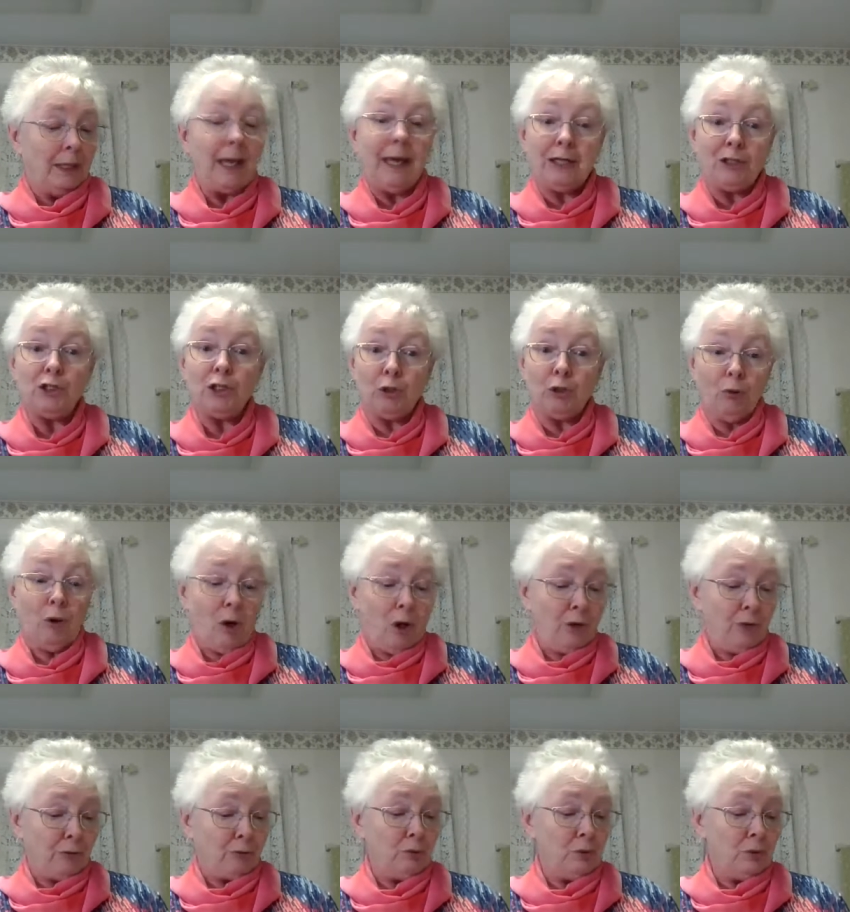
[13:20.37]
And she
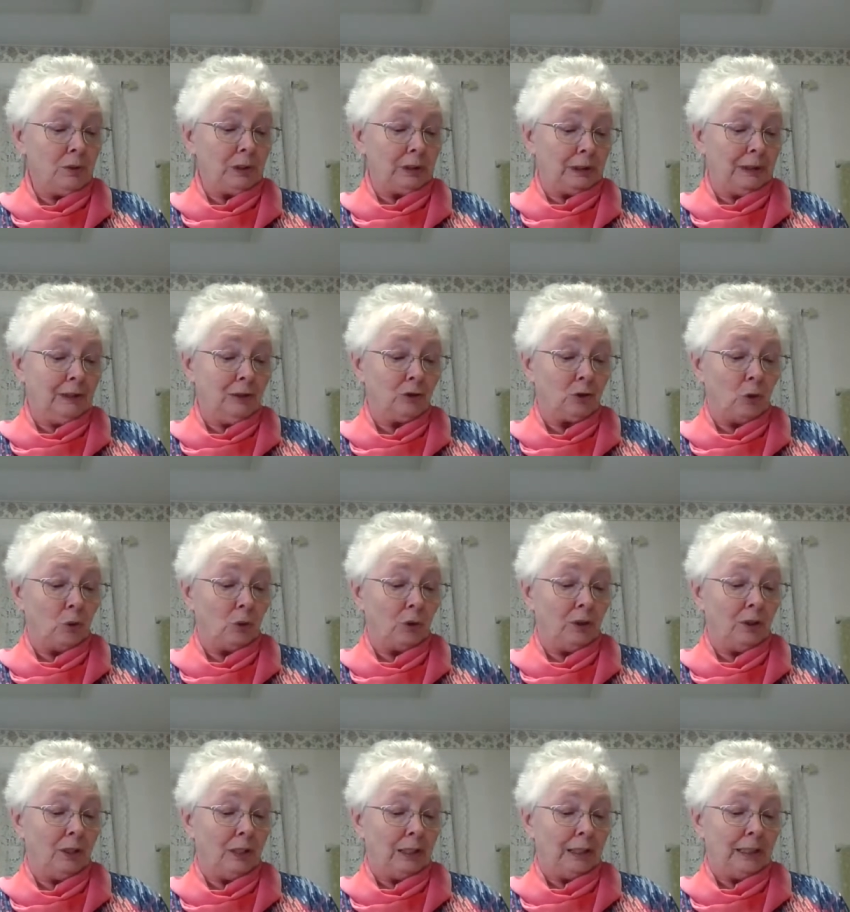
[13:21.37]
crawled through the little
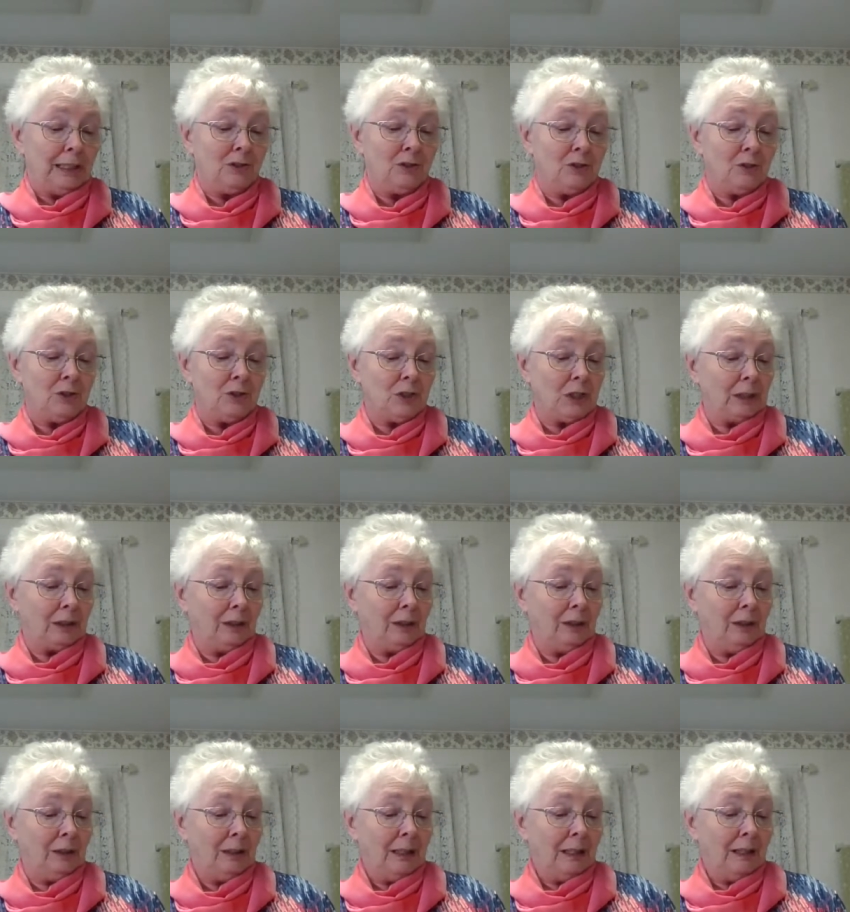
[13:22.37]
door into the
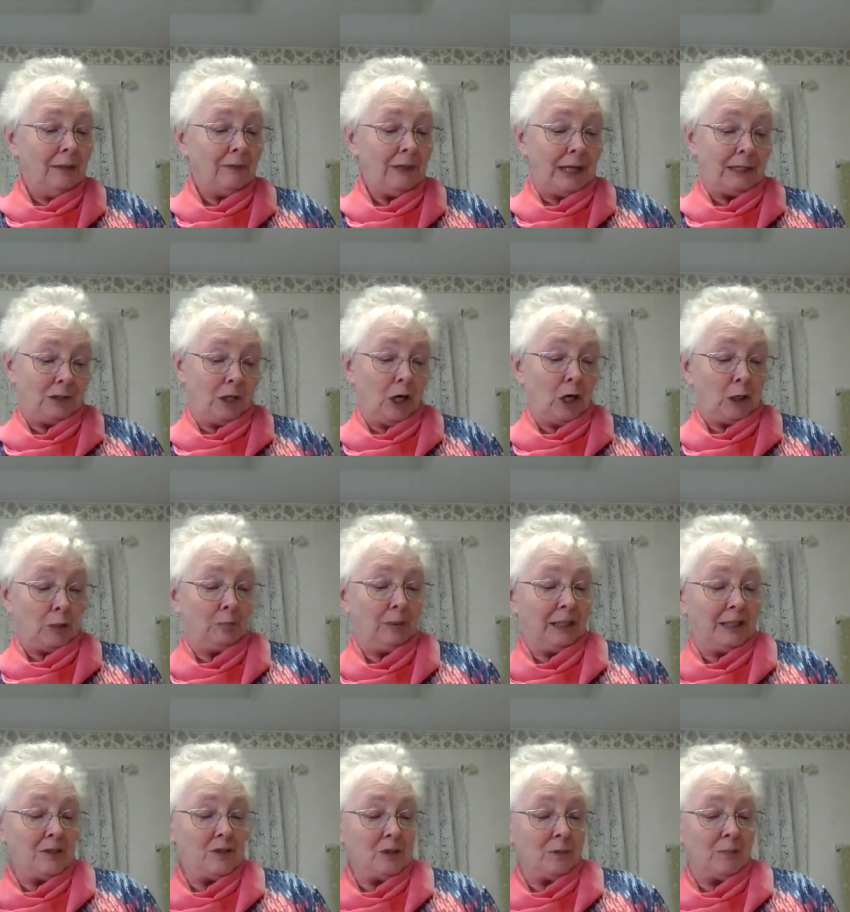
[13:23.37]
tunnel, that dark
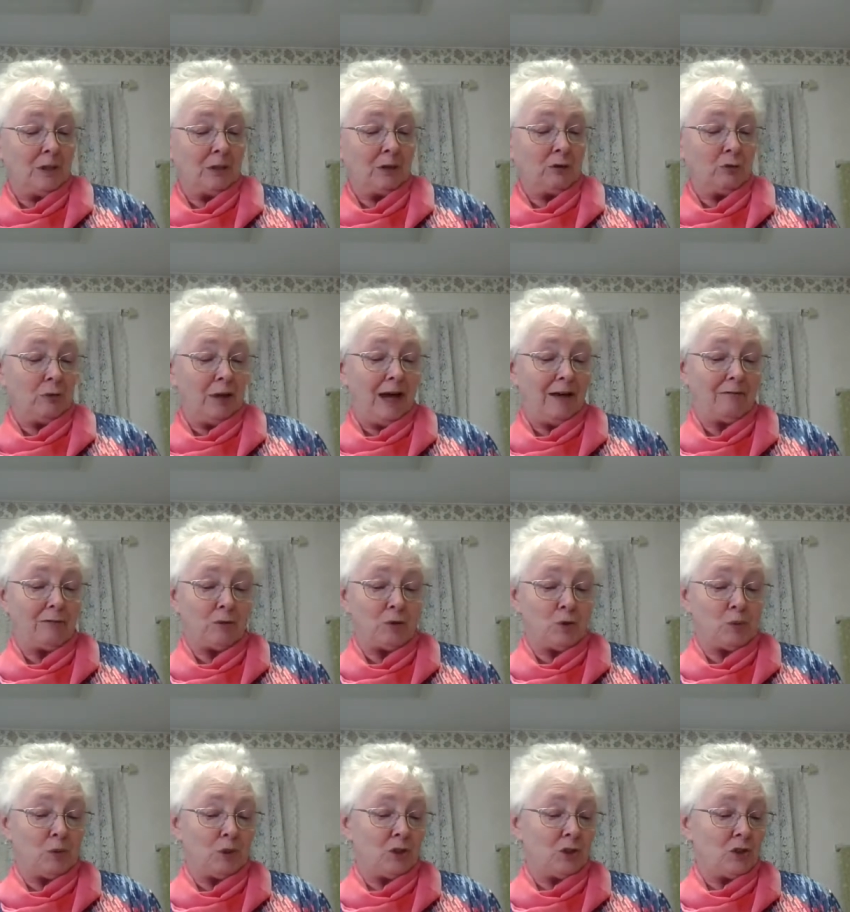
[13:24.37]
place among the
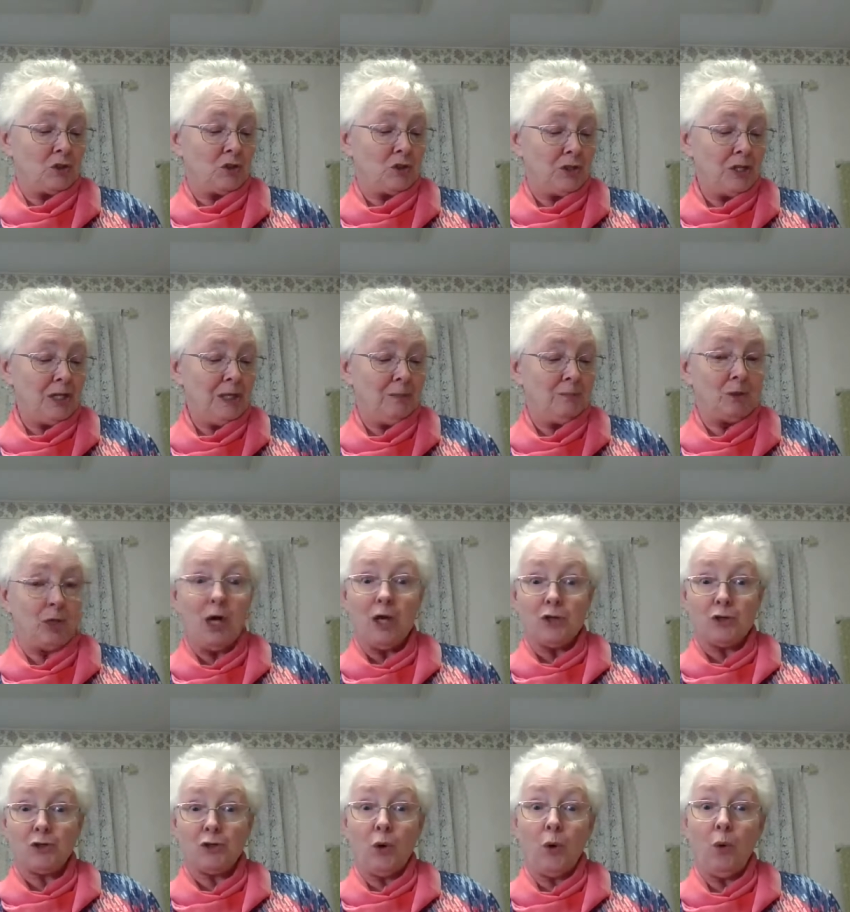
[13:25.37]
rafters which had seemed
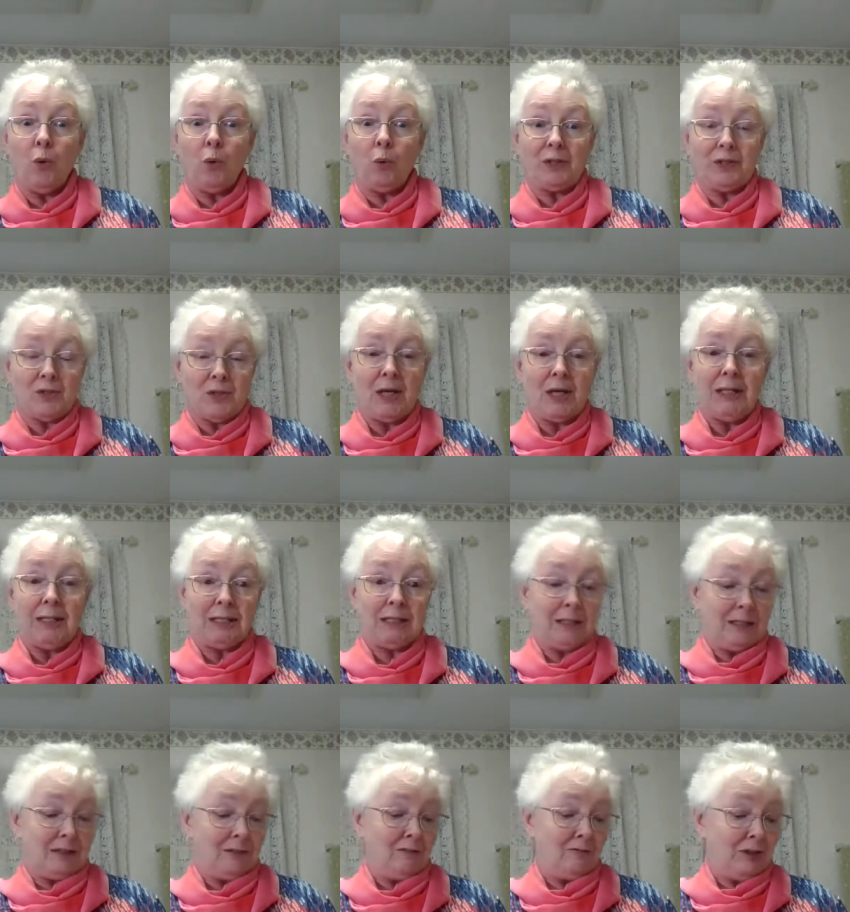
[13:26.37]
so
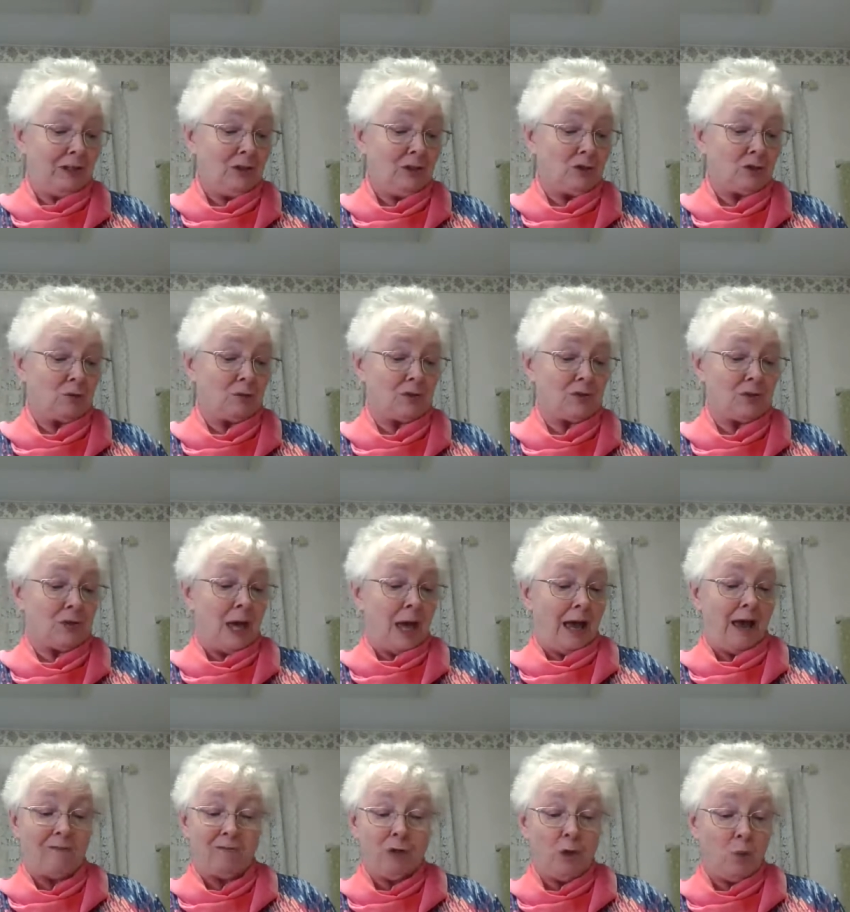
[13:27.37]
exciting and adventurous
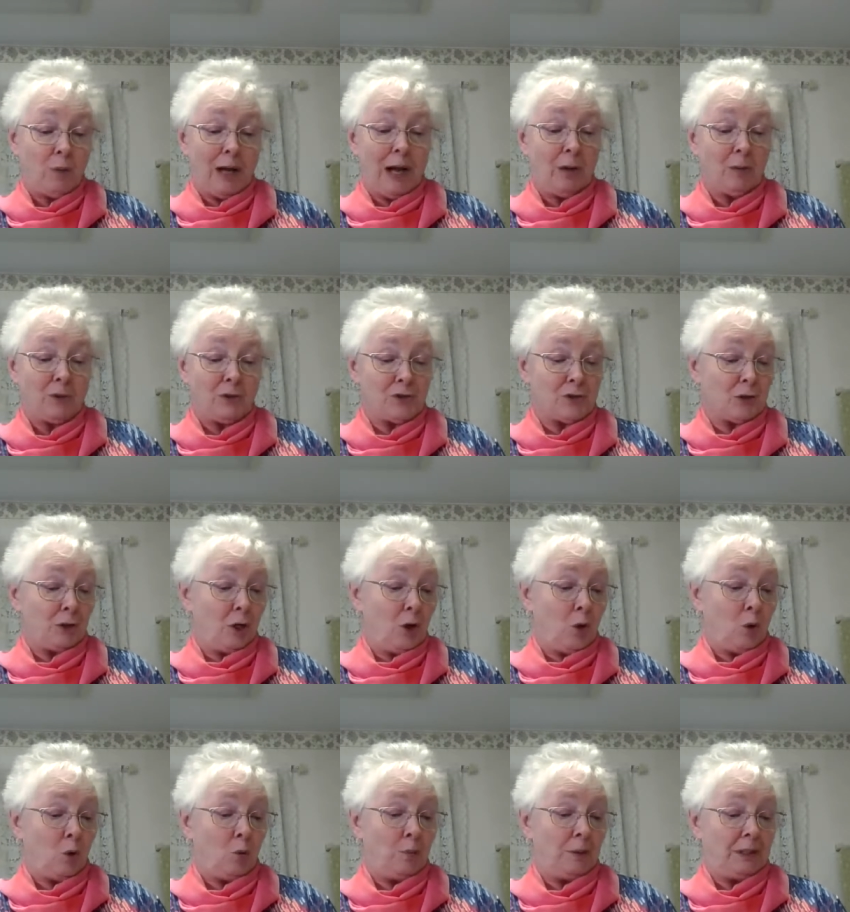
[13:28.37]
a few hours
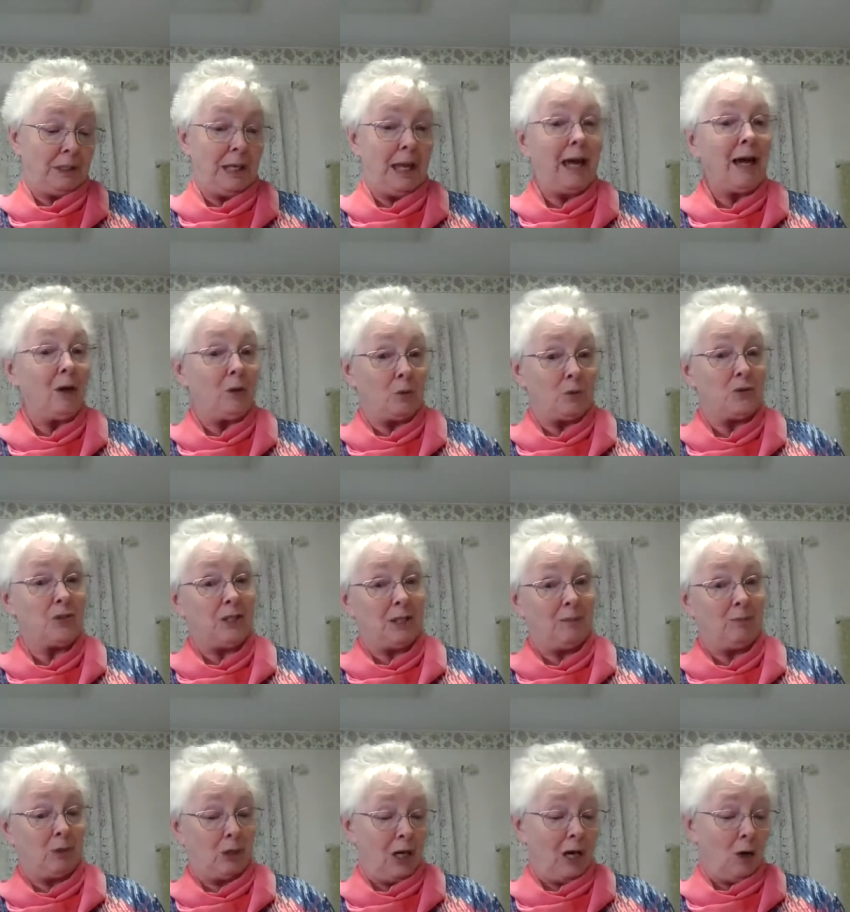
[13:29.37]
ago, but now
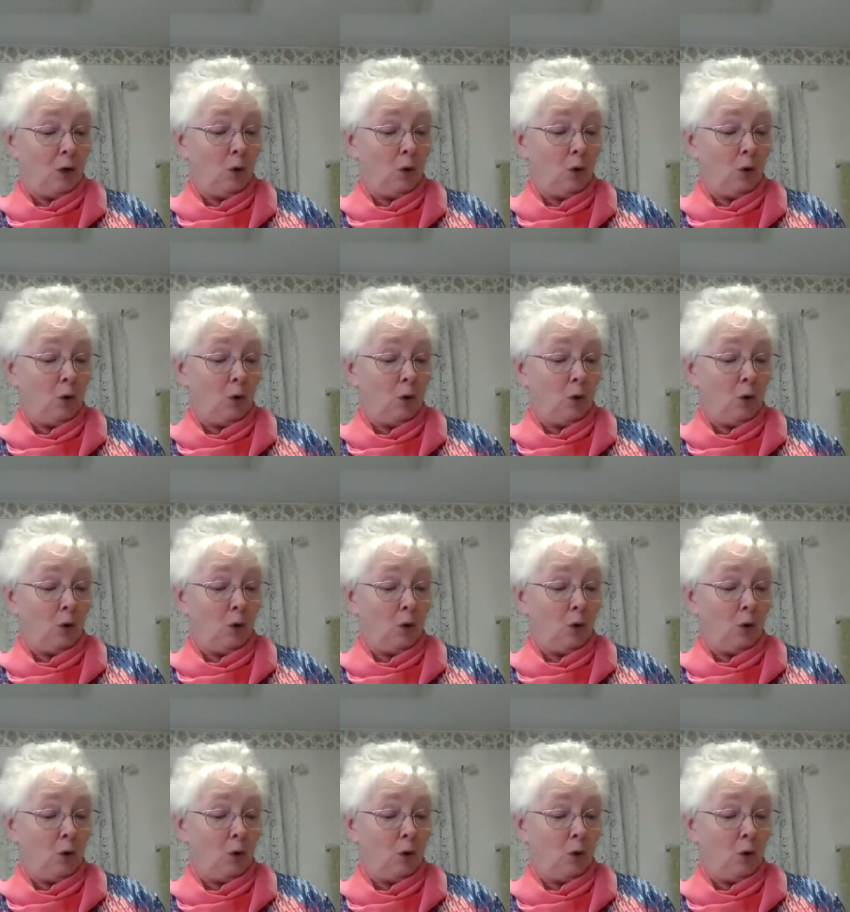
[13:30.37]
seemed